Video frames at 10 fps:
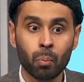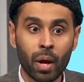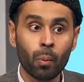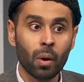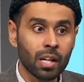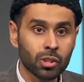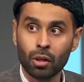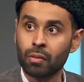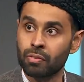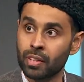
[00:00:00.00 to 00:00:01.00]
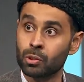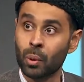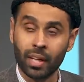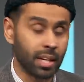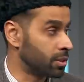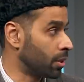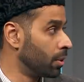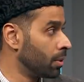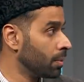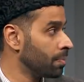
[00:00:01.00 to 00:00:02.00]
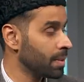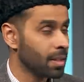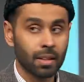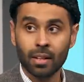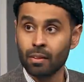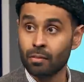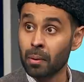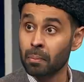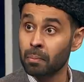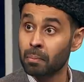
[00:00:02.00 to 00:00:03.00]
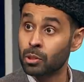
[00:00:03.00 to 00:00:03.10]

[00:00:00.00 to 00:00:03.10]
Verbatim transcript: we're worse off than twenty years ago. Yeah, exactly. Right?